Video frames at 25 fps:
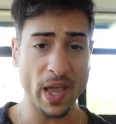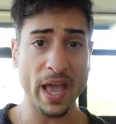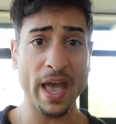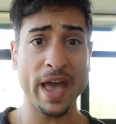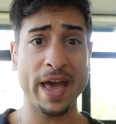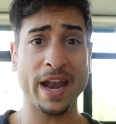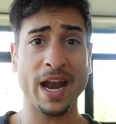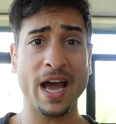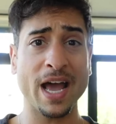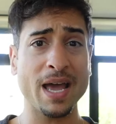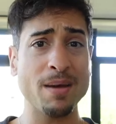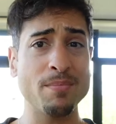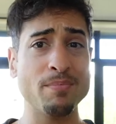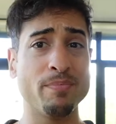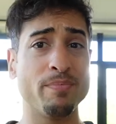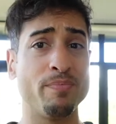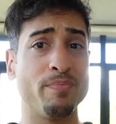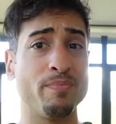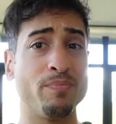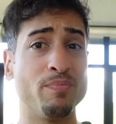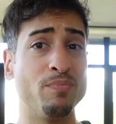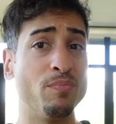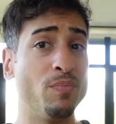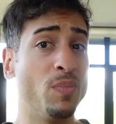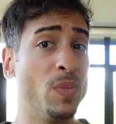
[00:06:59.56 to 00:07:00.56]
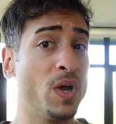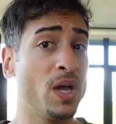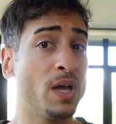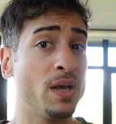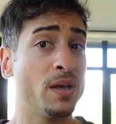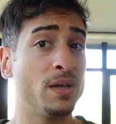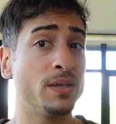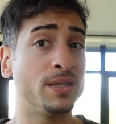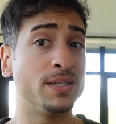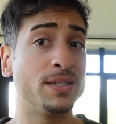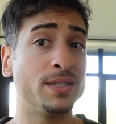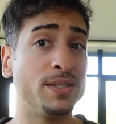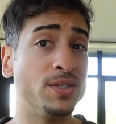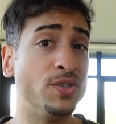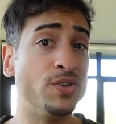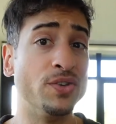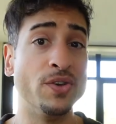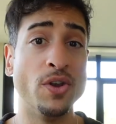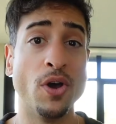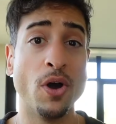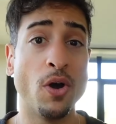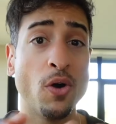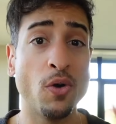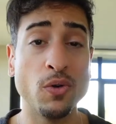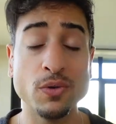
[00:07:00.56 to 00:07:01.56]
And I am
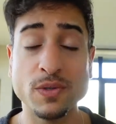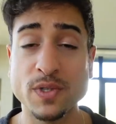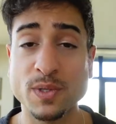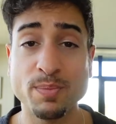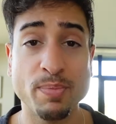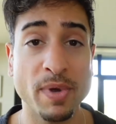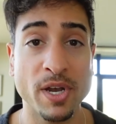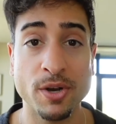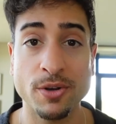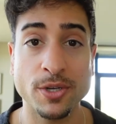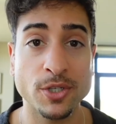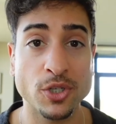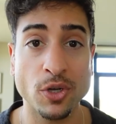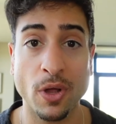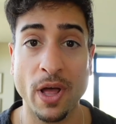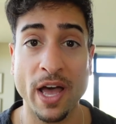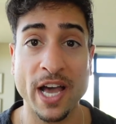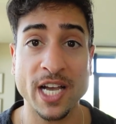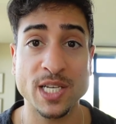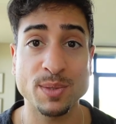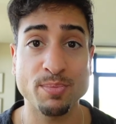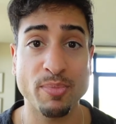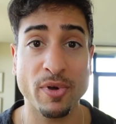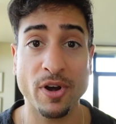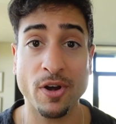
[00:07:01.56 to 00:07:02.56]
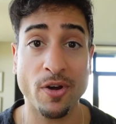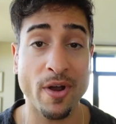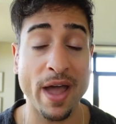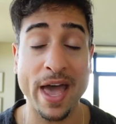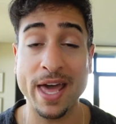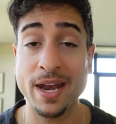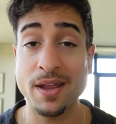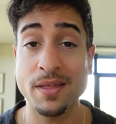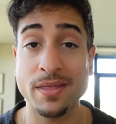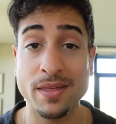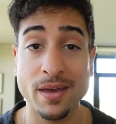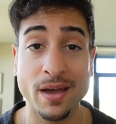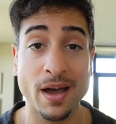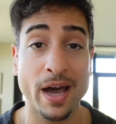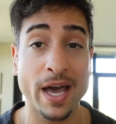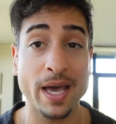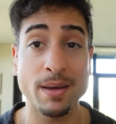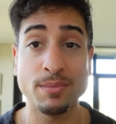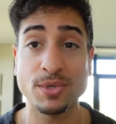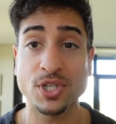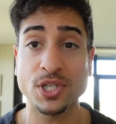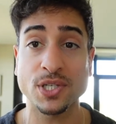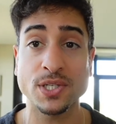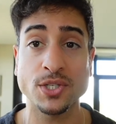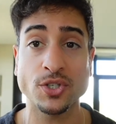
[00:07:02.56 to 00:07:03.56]
no spiritual expert or anything. I
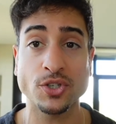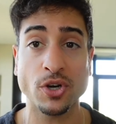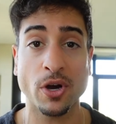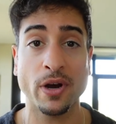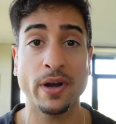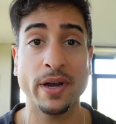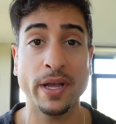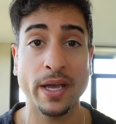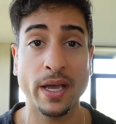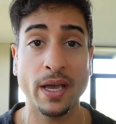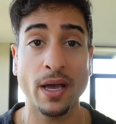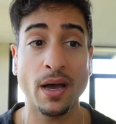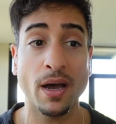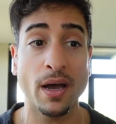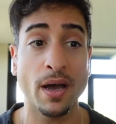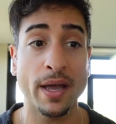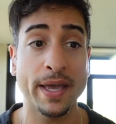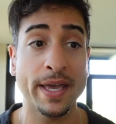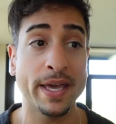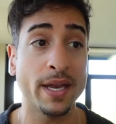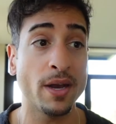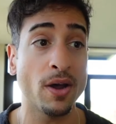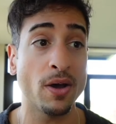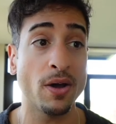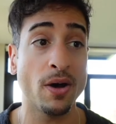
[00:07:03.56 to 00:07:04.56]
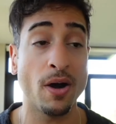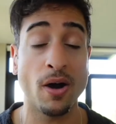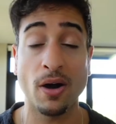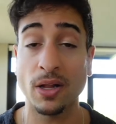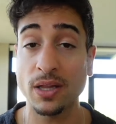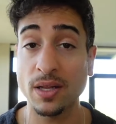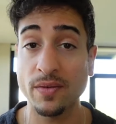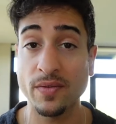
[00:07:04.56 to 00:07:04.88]
am just starting in all